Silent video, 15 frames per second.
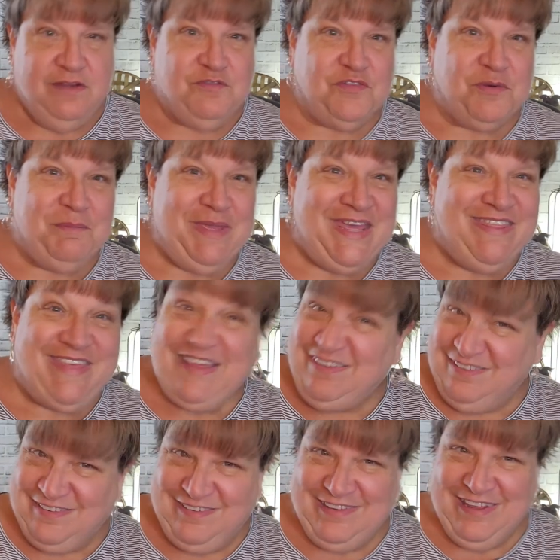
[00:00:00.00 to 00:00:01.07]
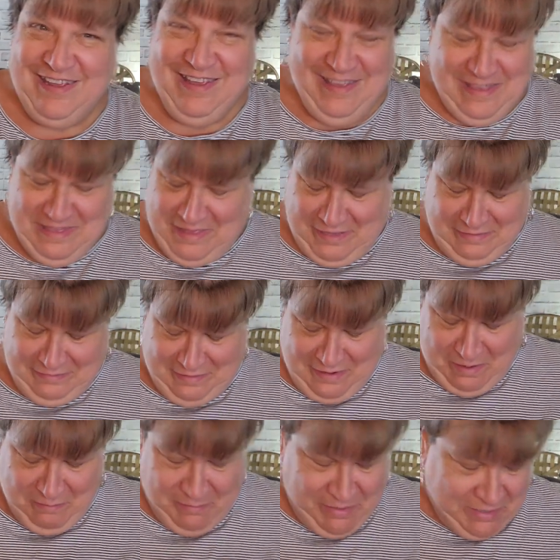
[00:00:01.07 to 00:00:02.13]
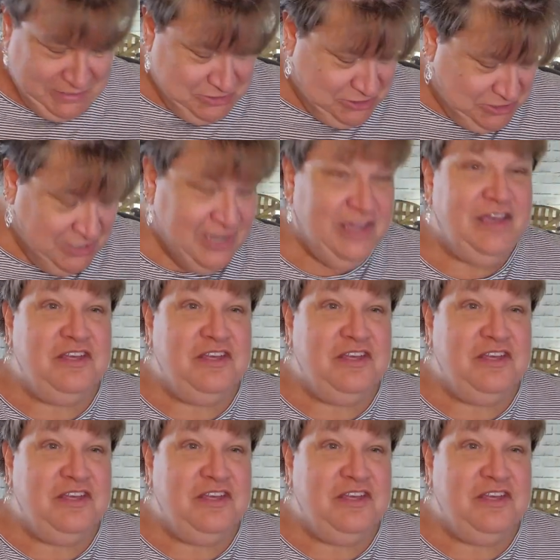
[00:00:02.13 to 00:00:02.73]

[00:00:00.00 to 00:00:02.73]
For me, that's that's not much.